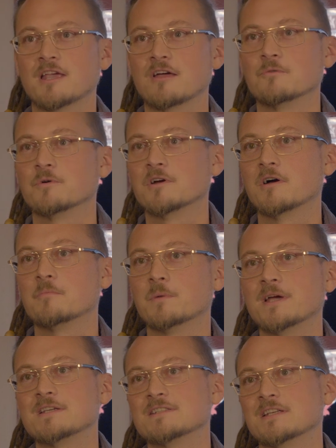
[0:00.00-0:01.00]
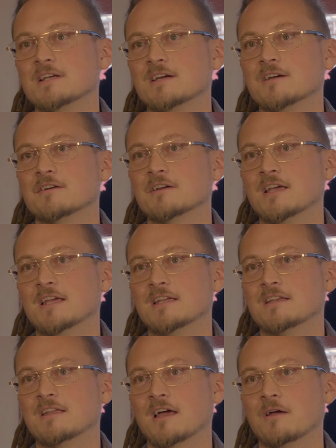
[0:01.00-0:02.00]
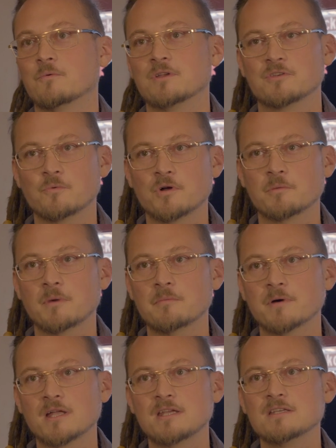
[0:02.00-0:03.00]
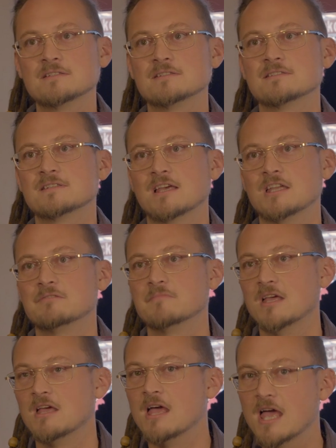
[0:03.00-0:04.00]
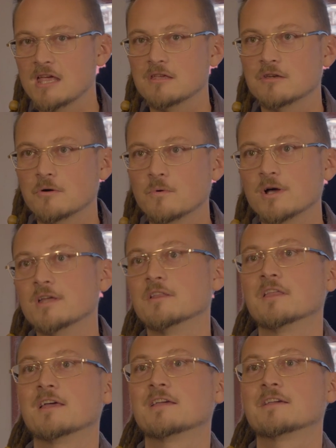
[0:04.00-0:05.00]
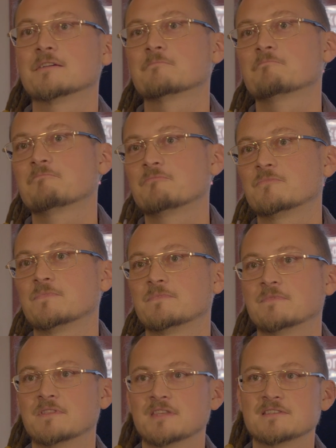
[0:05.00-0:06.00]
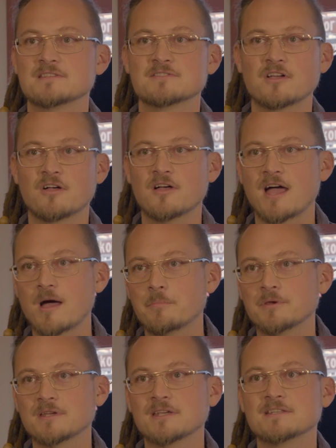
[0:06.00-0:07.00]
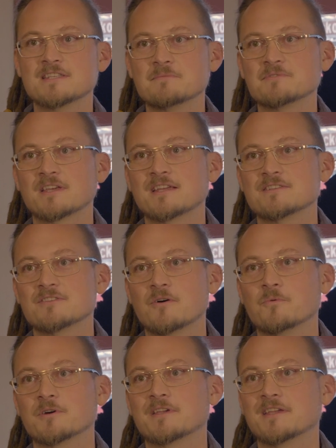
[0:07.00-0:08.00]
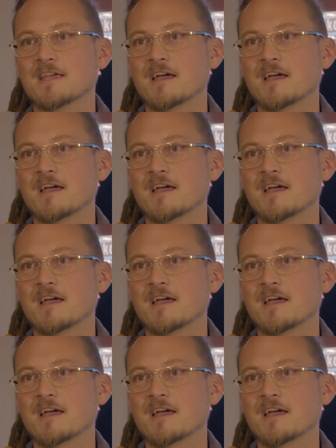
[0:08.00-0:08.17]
how to work on bikes there, and I went to one of my buddies and said, hey, you know what? This is all happening. Seems like it's all working